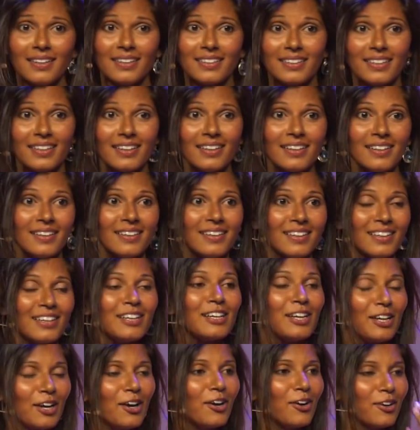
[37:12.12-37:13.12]
Yeah?
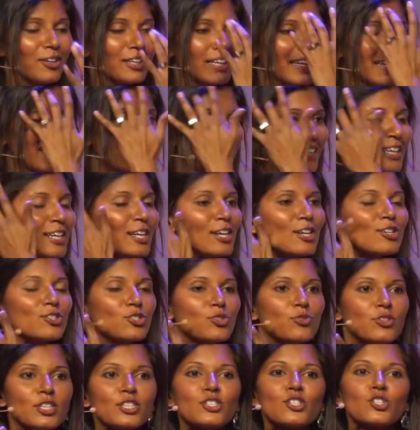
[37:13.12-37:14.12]
Okay,
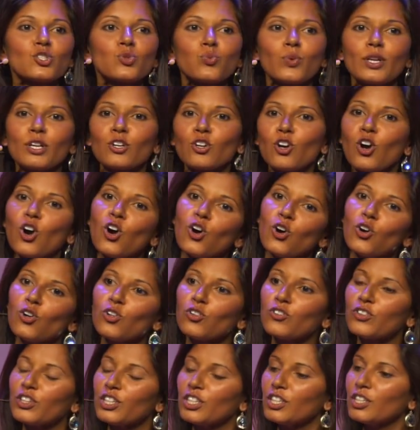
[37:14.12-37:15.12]
so this is where all
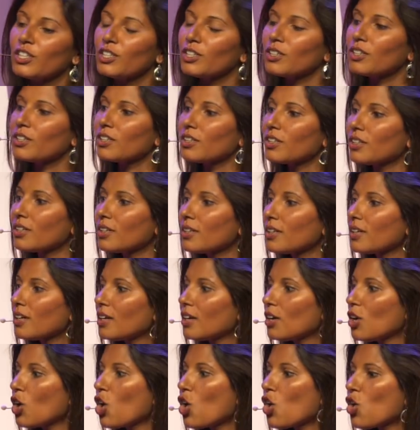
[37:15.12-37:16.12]
the
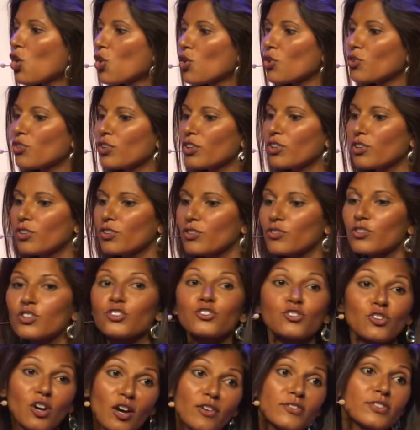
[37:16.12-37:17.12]
all the, the
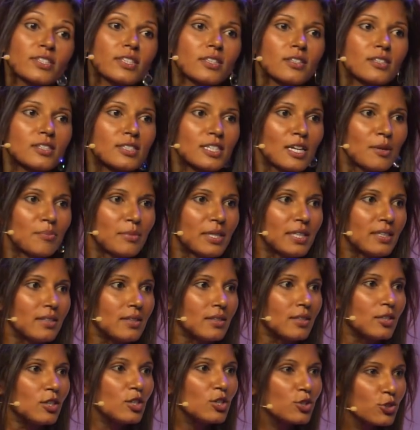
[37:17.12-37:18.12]
soft skills come in
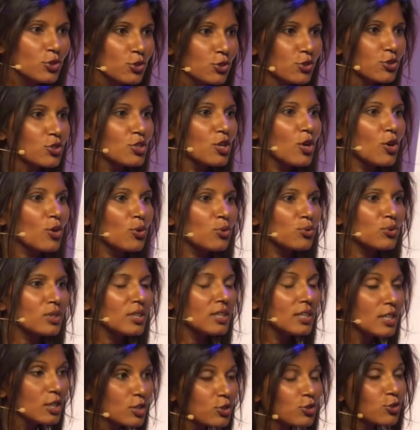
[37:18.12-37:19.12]
your tone,
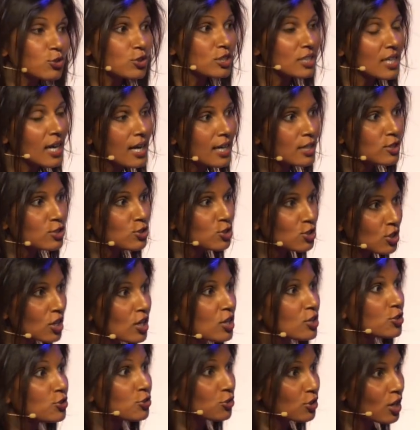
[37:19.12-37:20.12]
your touch,
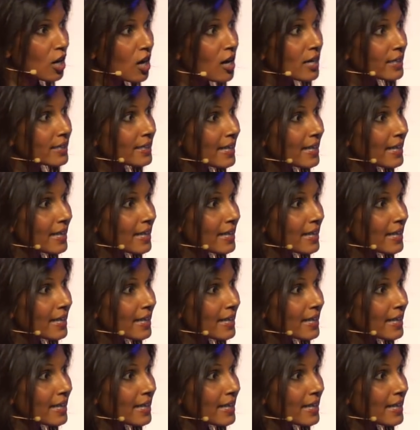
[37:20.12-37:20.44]
your eye